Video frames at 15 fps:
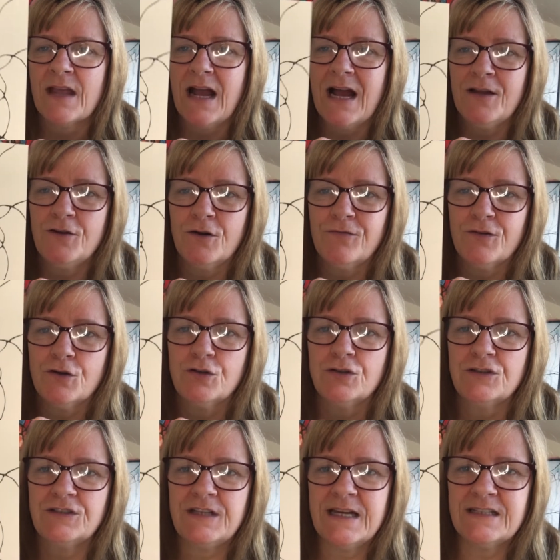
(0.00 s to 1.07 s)
And of
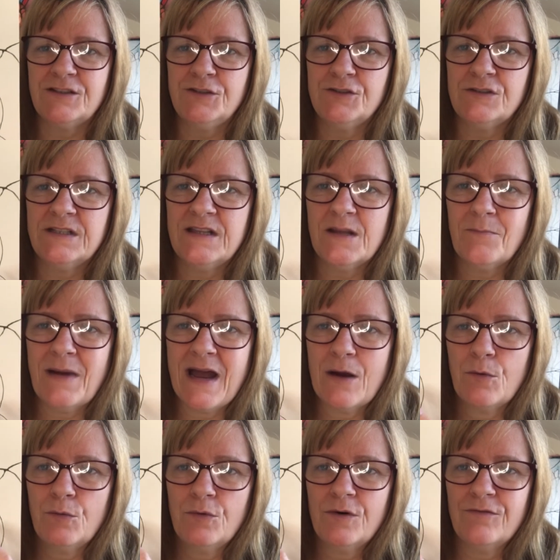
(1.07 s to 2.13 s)
course, yes, using the
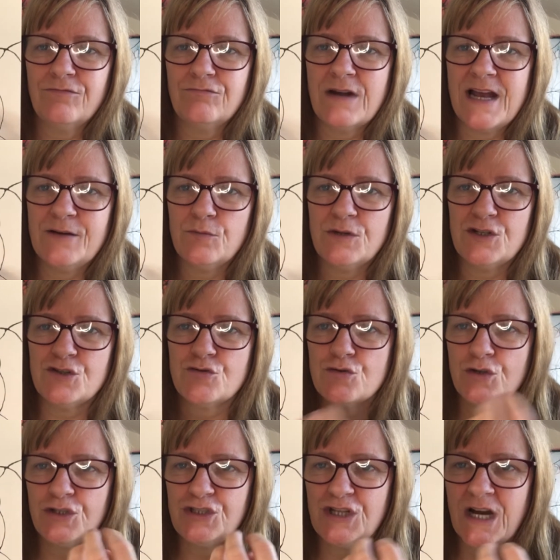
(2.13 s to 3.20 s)
power of red, which
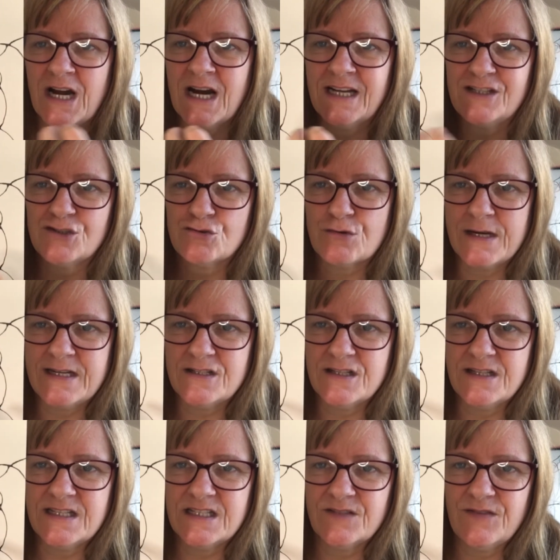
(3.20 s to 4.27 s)
draws your eye straight to
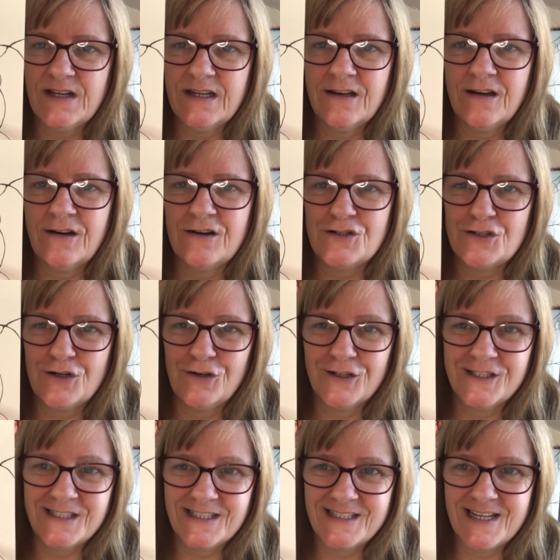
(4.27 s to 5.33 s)
this figure as you look
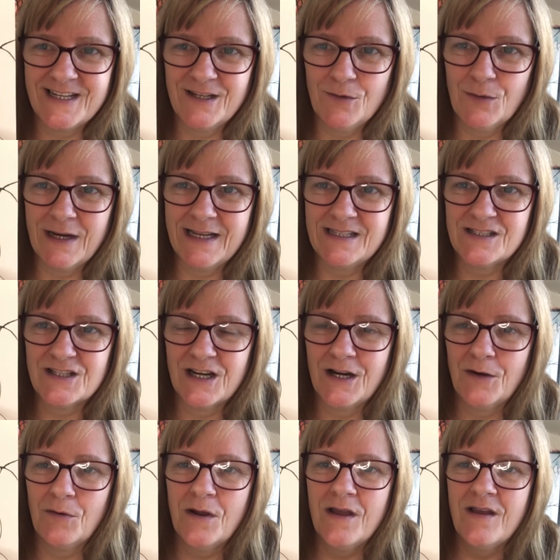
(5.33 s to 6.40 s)
at it anyway.
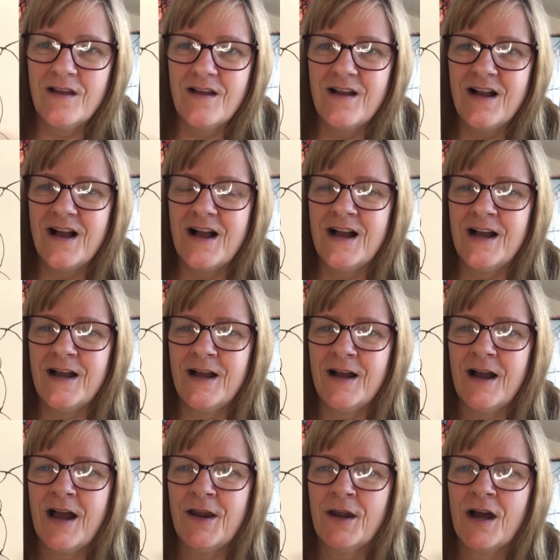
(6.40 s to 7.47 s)
So
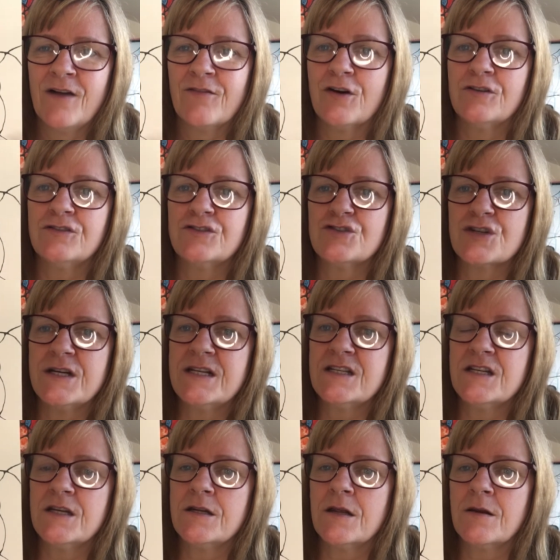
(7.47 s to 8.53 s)
and I've
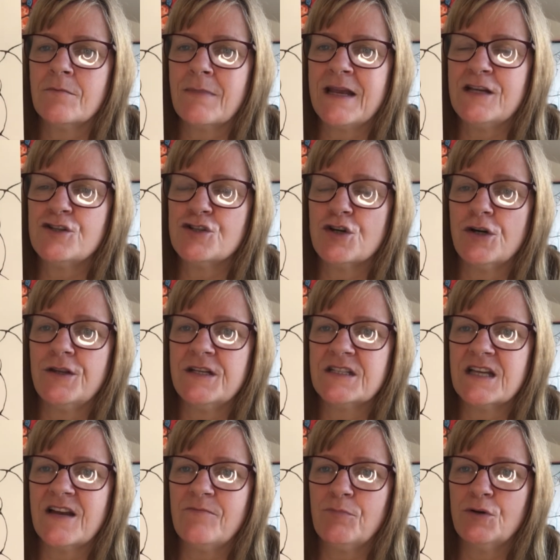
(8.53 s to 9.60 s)
concentrated and made sure
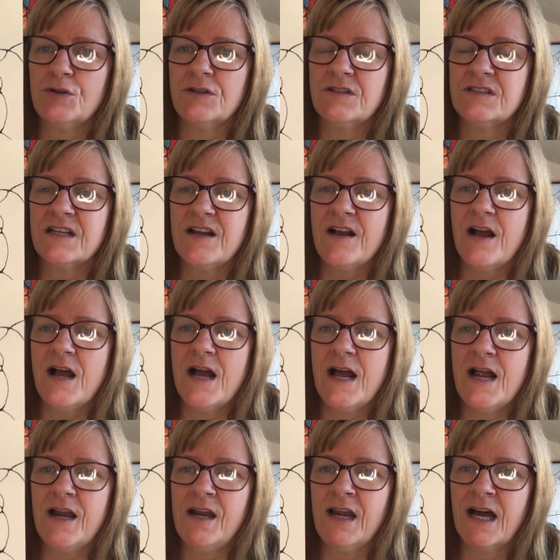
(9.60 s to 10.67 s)
that I put
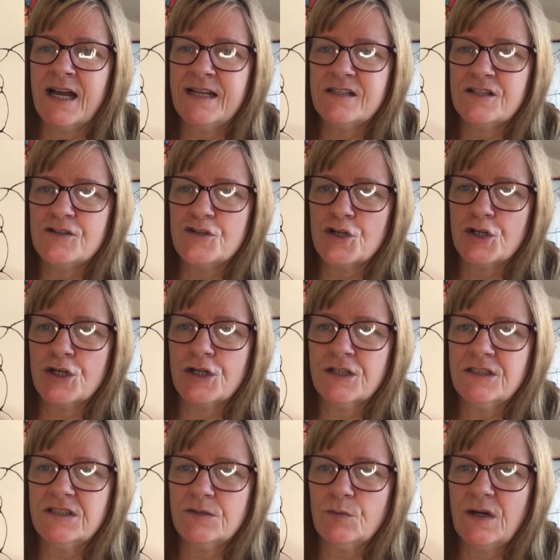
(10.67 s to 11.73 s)
light and
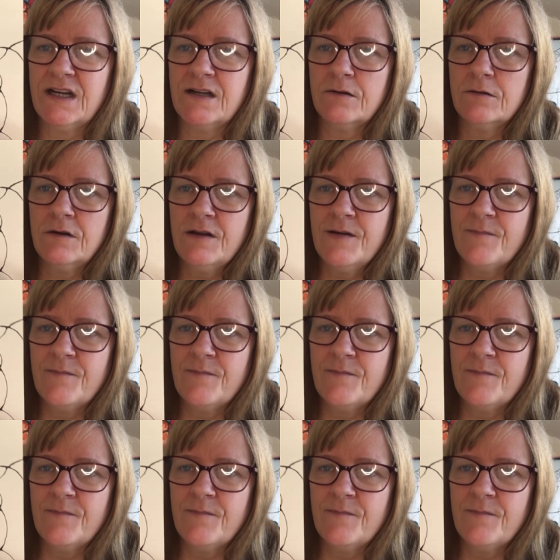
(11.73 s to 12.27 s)
dark as well.